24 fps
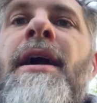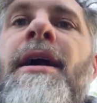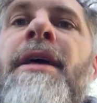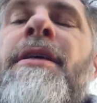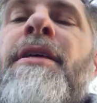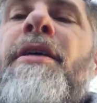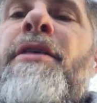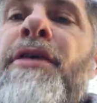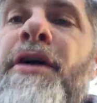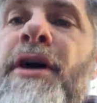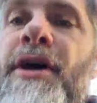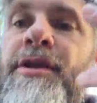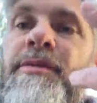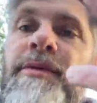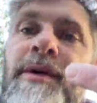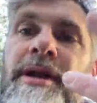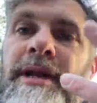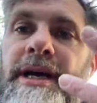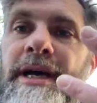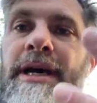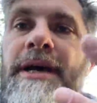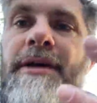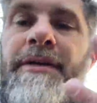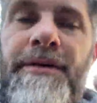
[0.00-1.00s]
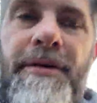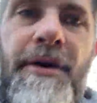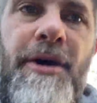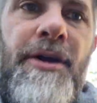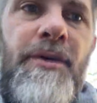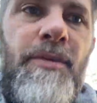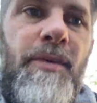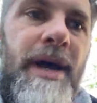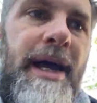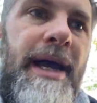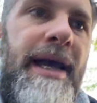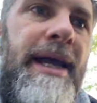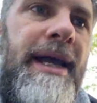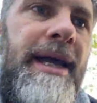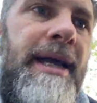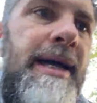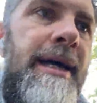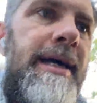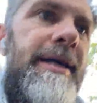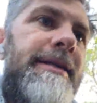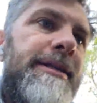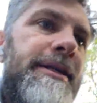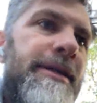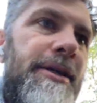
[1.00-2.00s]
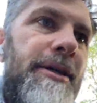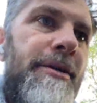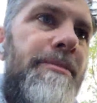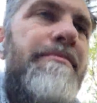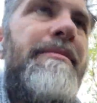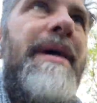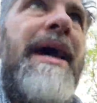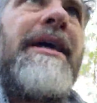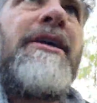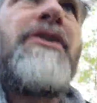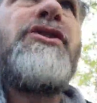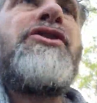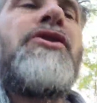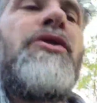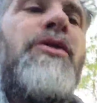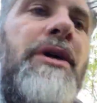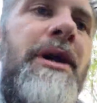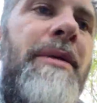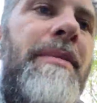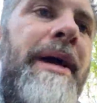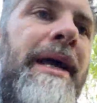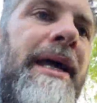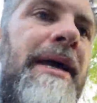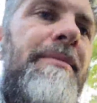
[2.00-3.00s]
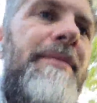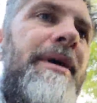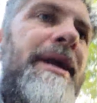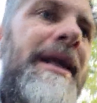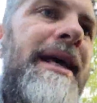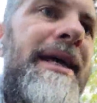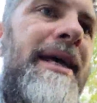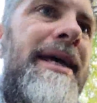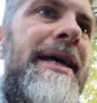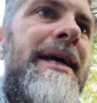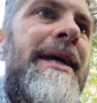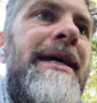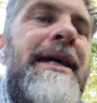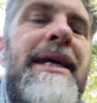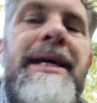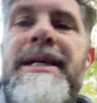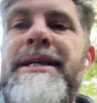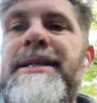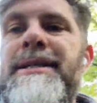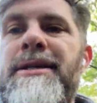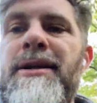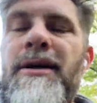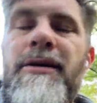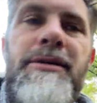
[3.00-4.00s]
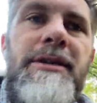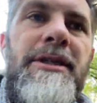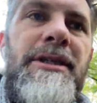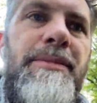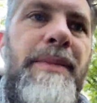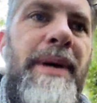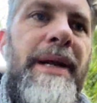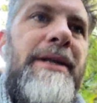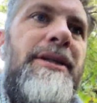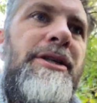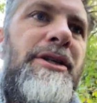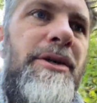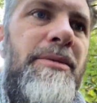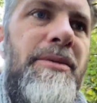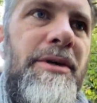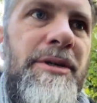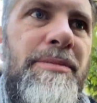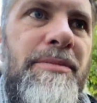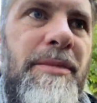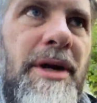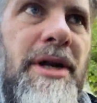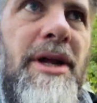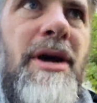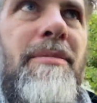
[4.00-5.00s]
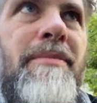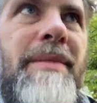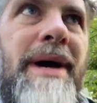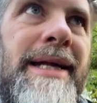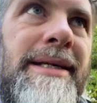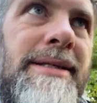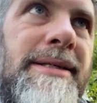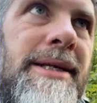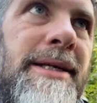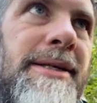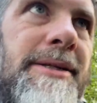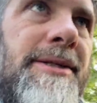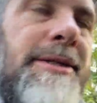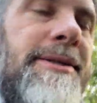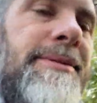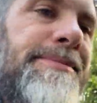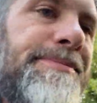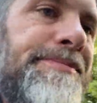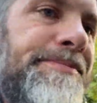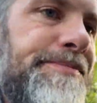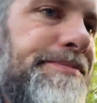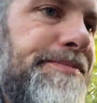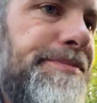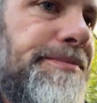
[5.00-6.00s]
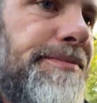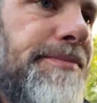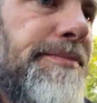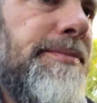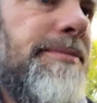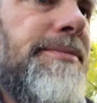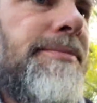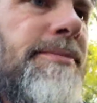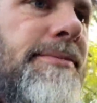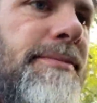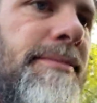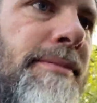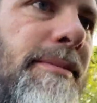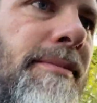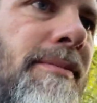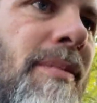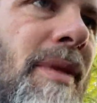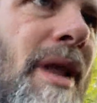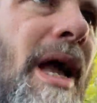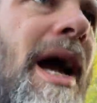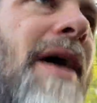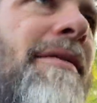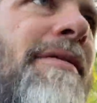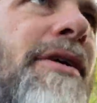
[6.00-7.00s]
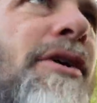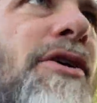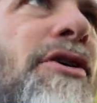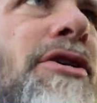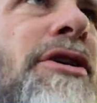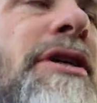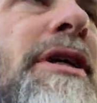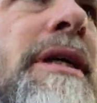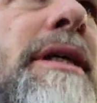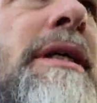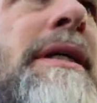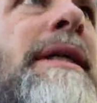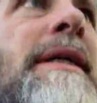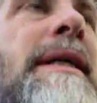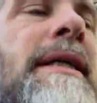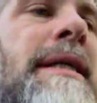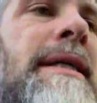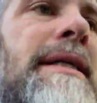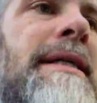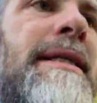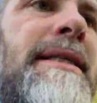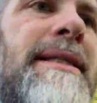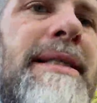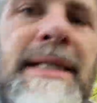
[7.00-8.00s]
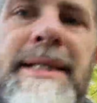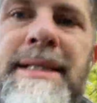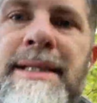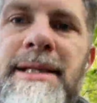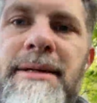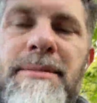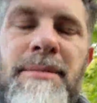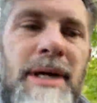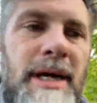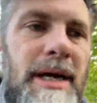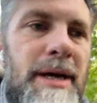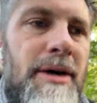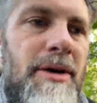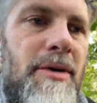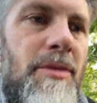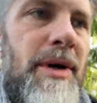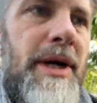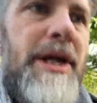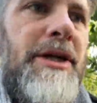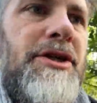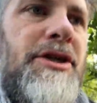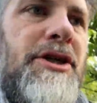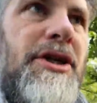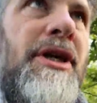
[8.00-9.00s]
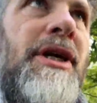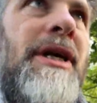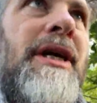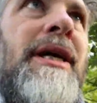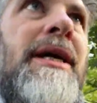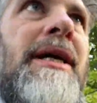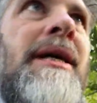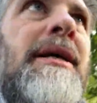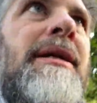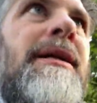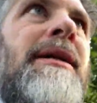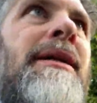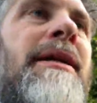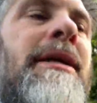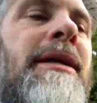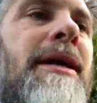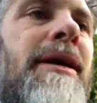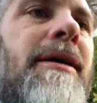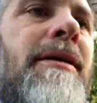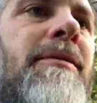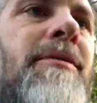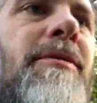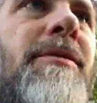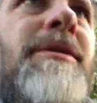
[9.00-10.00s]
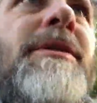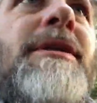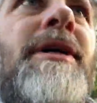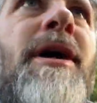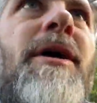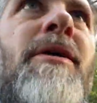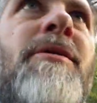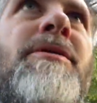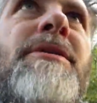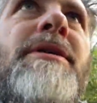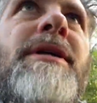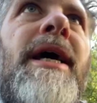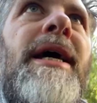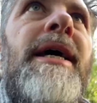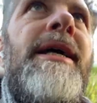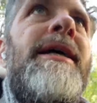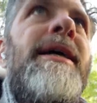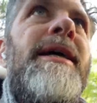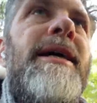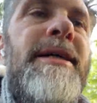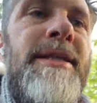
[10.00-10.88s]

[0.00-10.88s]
The third way to make sure you're making money is not to spend too much money on maintenance. Have a good system, which, you know, what was that old saying?